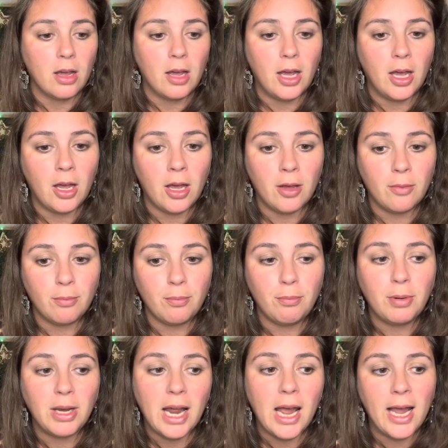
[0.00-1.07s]

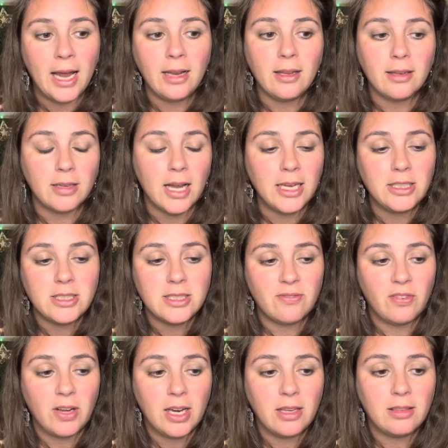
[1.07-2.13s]
but I just
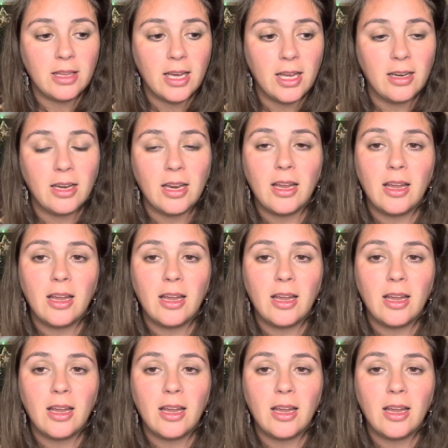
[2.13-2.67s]
find that